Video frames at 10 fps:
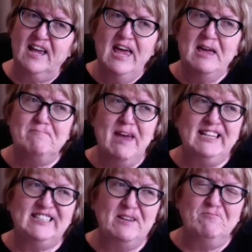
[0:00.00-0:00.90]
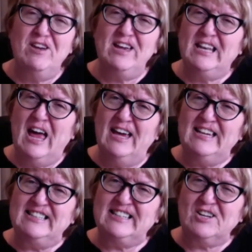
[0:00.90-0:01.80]
It makes him
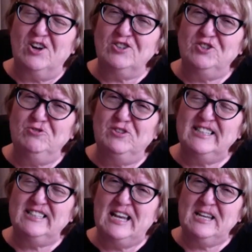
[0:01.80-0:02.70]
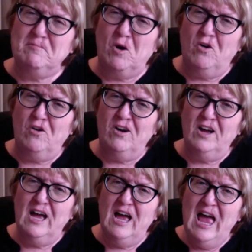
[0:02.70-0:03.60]
realize I can't do things anymore,
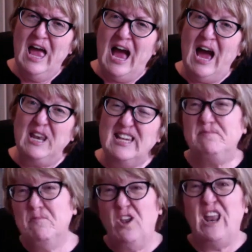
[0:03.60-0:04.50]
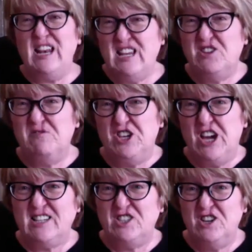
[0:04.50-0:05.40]
and he's more likely to
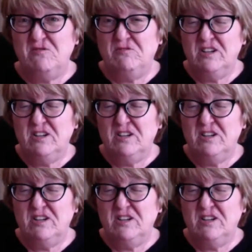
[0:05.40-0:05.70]
reject you.